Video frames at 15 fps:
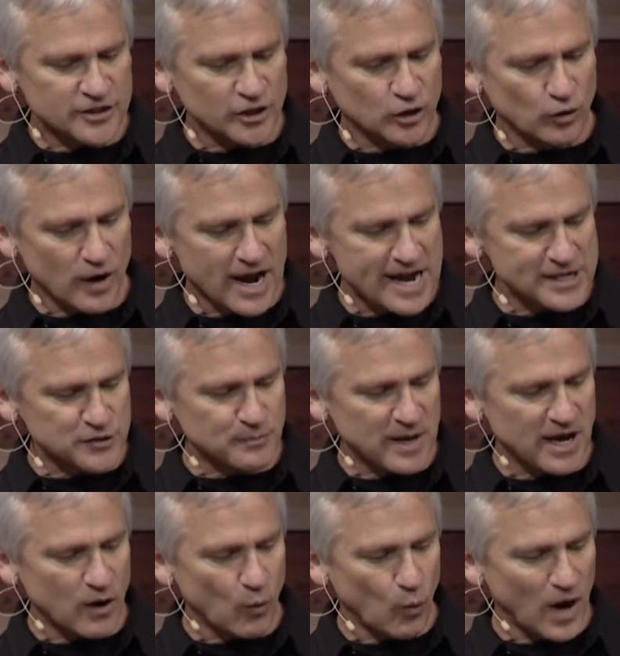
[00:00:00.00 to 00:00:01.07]
to grasp
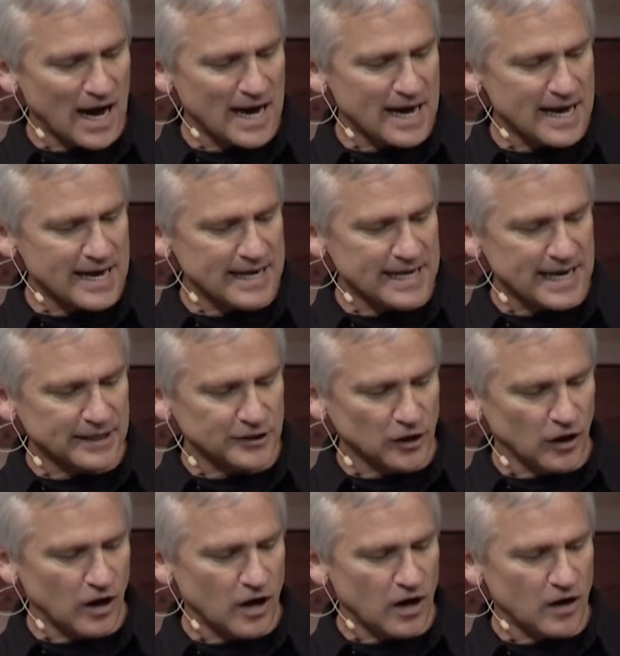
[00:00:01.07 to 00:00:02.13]
how wide
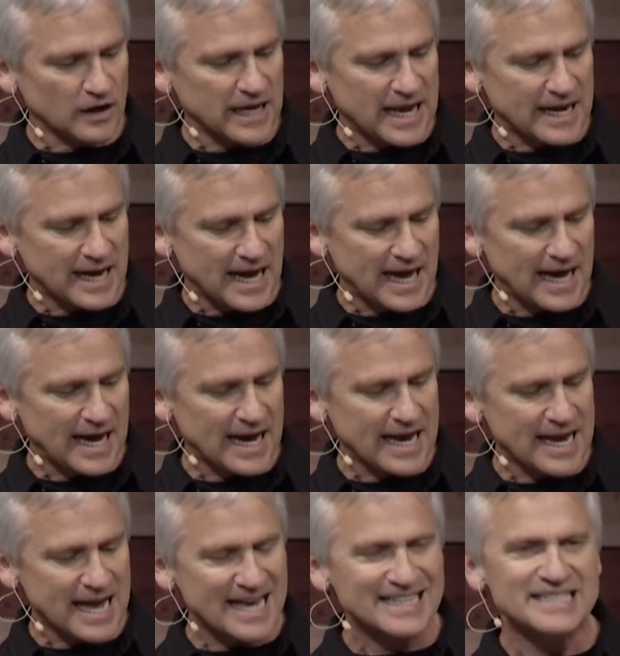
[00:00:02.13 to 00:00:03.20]
and long and
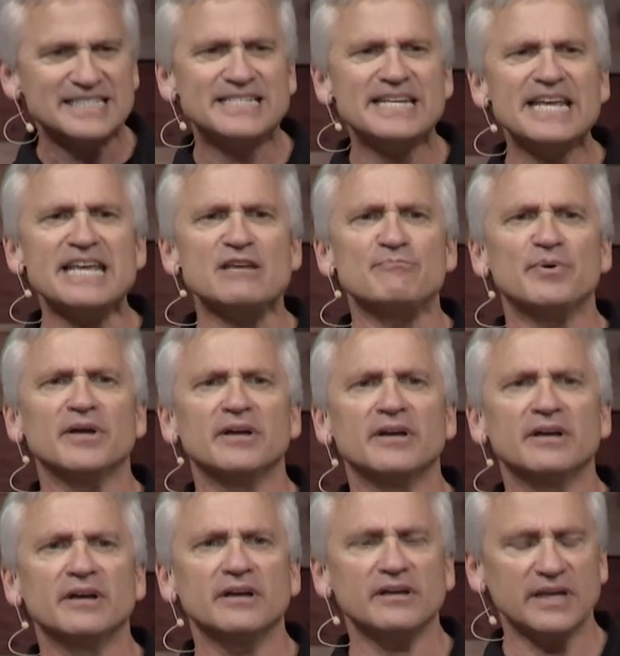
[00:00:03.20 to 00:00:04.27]
high and deep
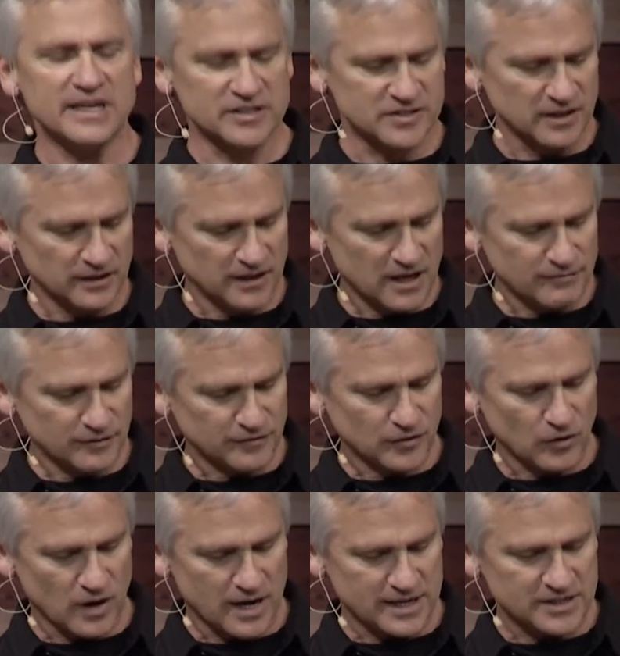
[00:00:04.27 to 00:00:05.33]
is the love
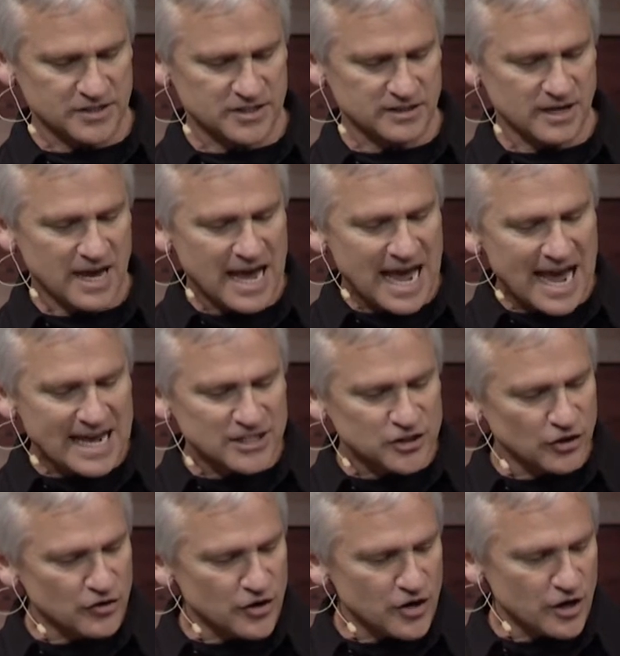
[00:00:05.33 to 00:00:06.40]
of Christ, and
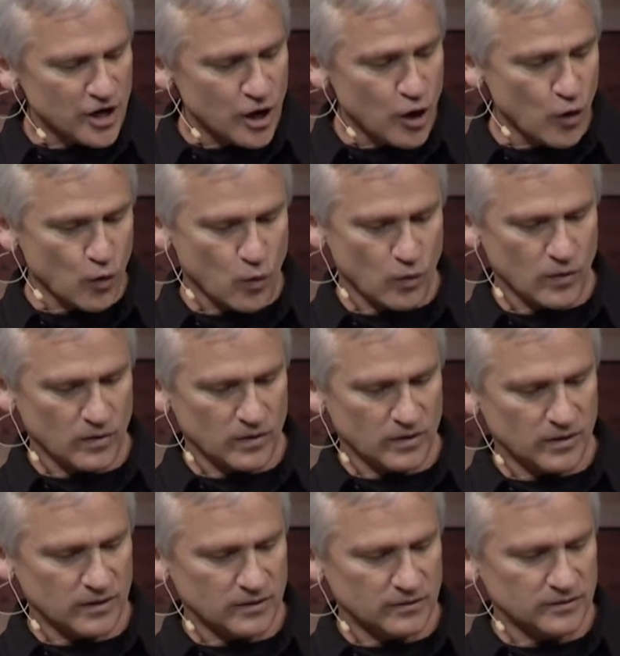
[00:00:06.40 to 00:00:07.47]
to know
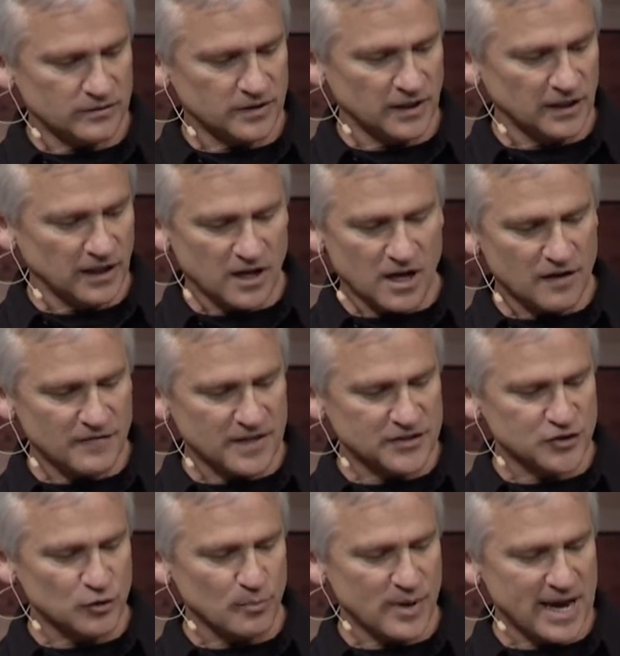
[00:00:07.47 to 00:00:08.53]
the love
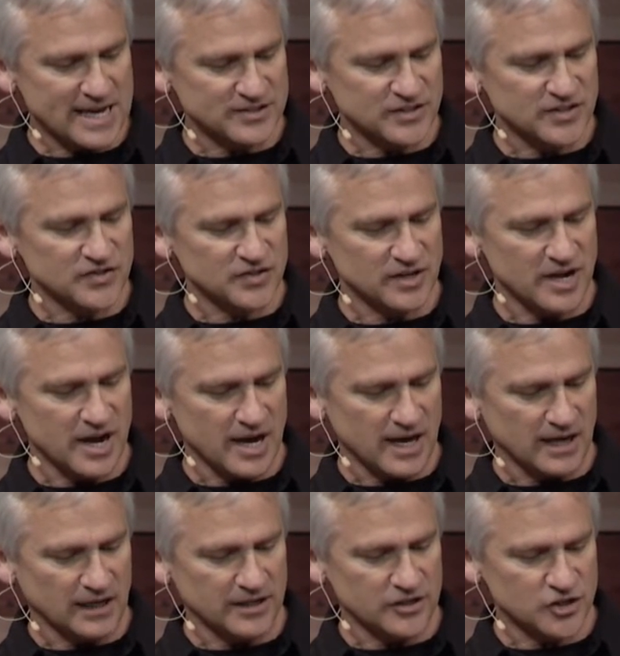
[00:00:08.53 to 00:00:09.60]
that surpasses
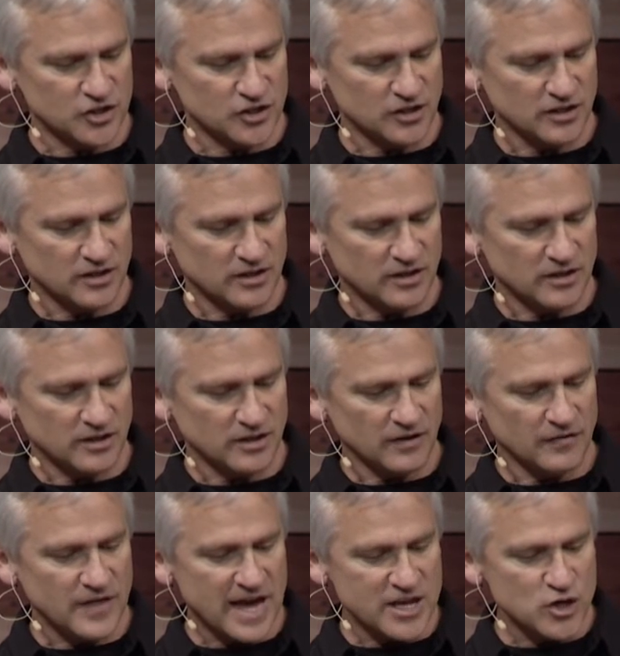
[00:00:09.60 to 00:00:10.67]
knowledge,
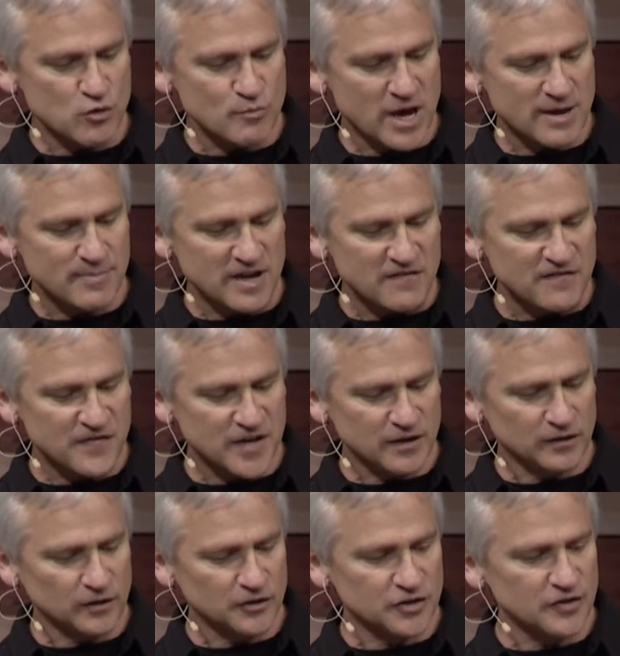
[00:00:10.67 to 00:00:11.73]
that you may be
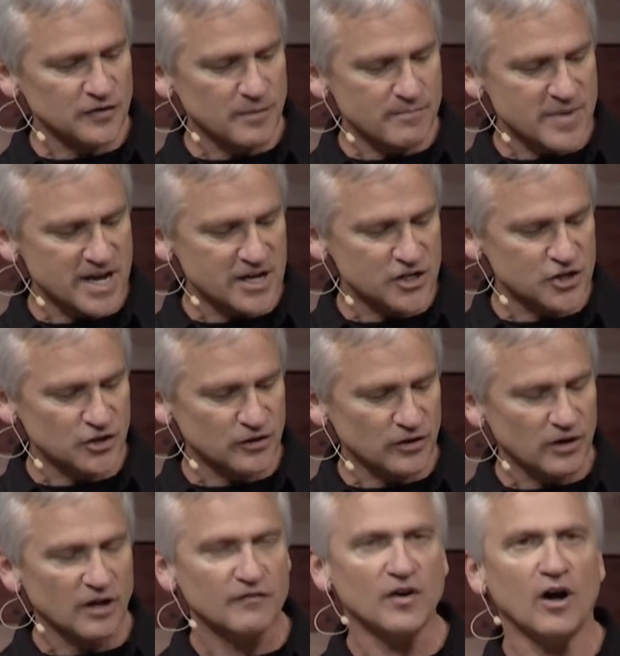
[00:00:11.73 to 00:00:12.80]
filled to the measure
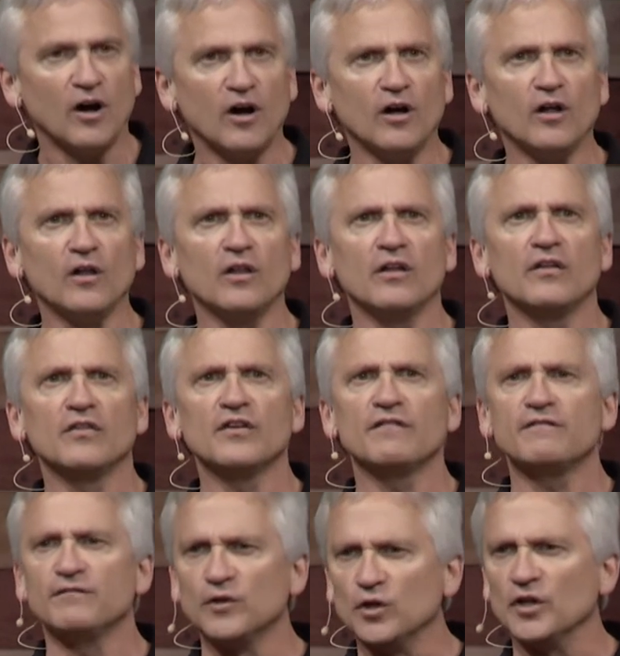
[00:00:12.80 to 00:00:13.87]
of all the
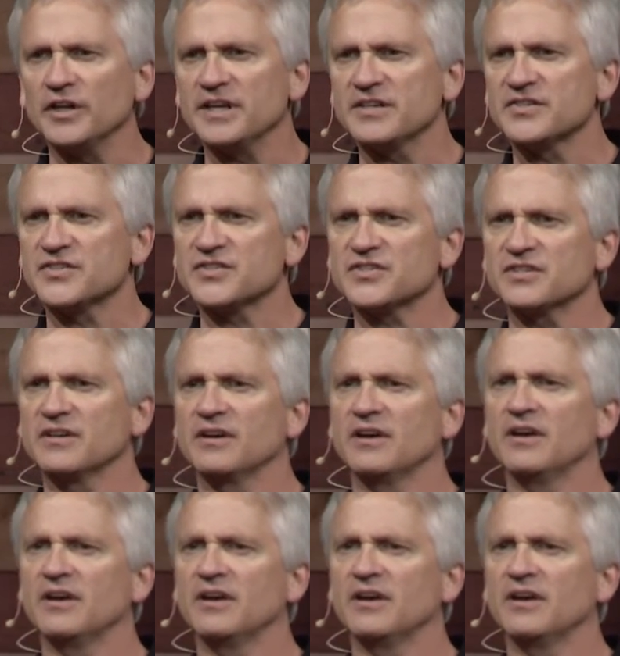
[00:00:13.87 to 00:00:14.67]
fullness